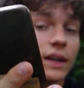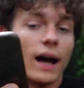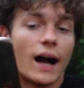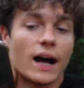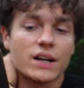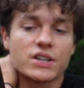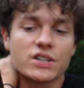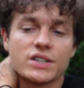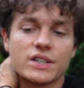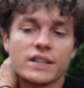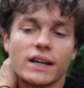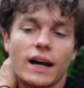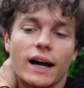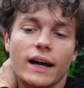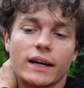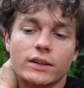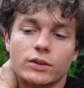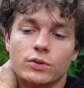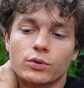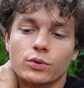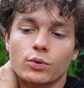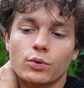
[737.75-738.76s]
Actually,
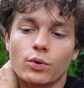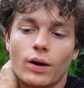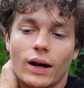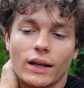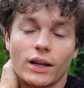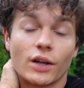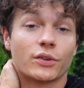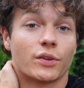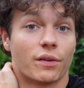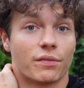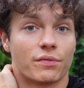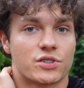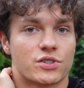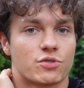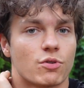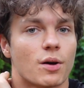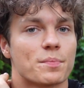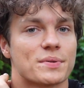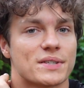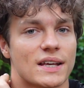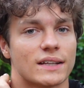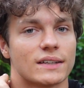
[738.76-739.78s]
I do a lot of
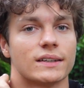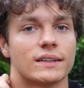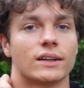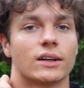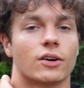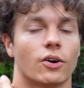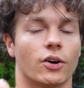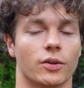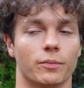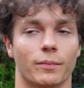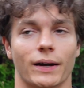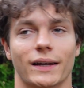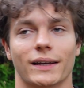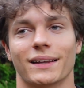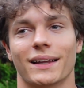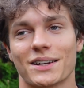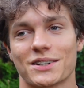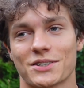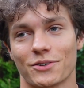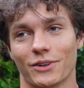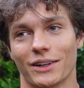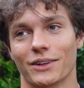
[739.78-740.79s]
drop setting on my
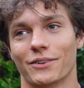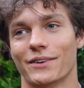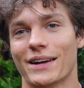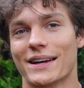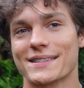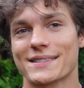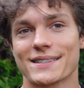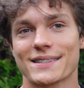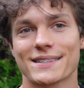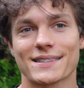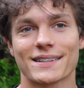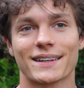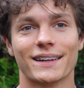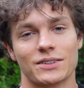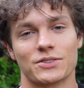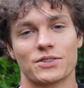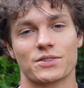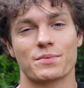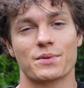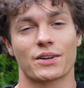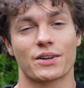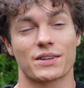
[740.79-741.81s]
lateral raises
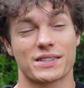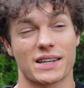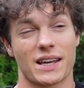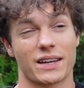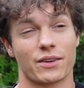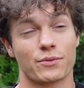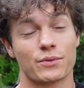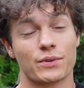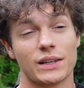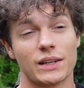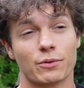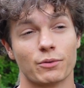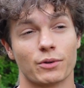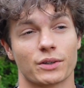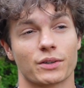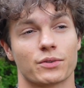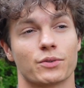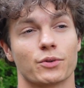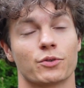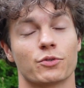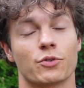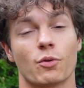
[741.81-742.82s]
just because I really
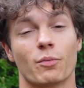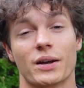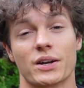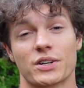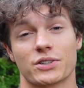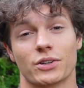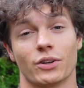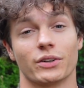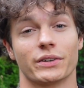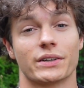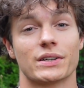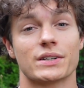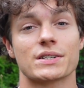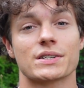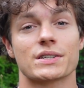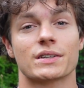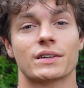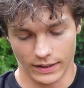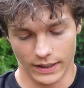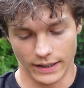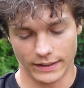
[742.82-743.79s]
want to grow my shoulders.